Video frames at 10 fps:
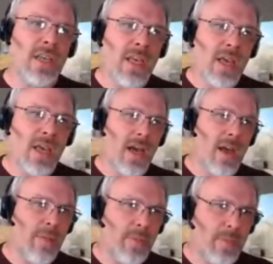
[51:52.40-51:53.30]

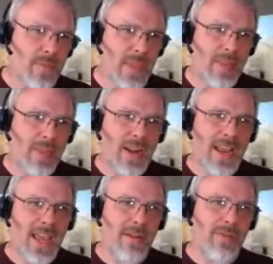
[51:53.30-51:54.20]
Um, and then I
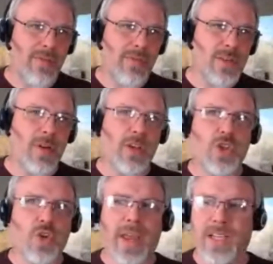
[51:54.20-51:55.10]
have some other
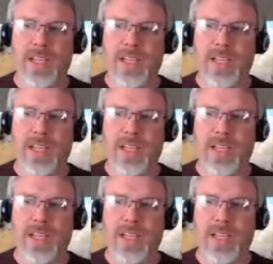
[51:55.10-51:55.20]
trains